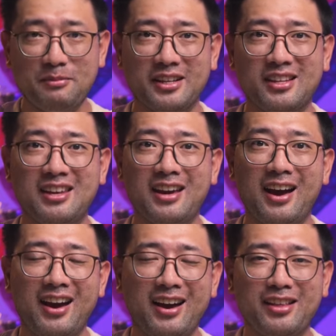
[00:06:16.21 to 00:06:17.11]
But
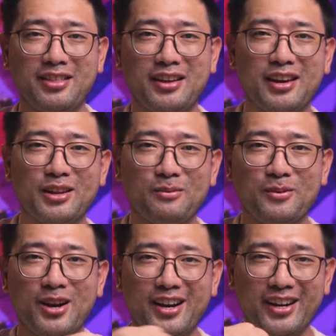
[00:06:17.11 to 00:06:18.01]
yeah, I think it
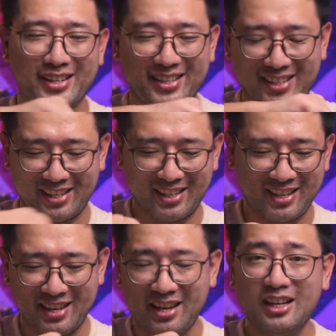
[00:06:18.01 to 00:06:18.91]
works.
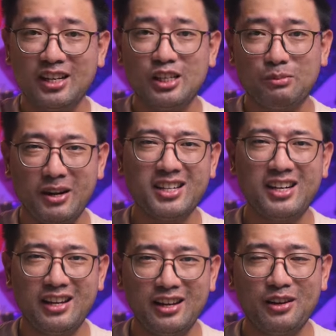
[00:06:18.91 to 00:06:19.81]

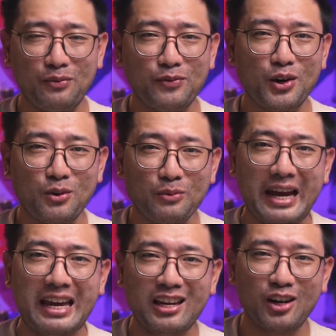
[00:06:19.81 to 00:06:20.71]
Especially if you're
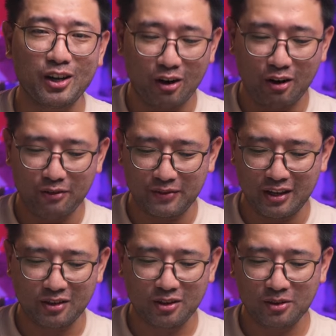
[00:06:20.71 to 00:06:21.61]
weighing your coffee,
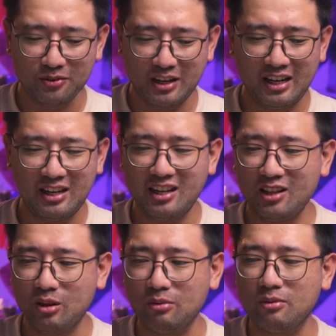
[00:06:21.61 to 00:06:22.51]
you don't really
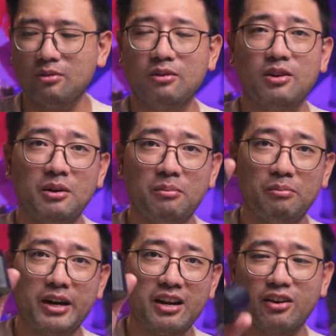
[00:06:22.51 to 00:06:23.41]
need to
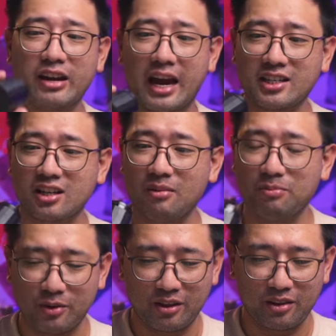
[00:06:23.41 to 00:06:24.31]
bring your catch
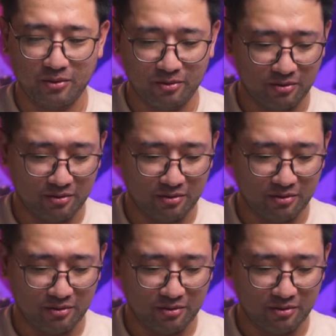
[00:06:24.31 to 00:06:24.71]
cup with you.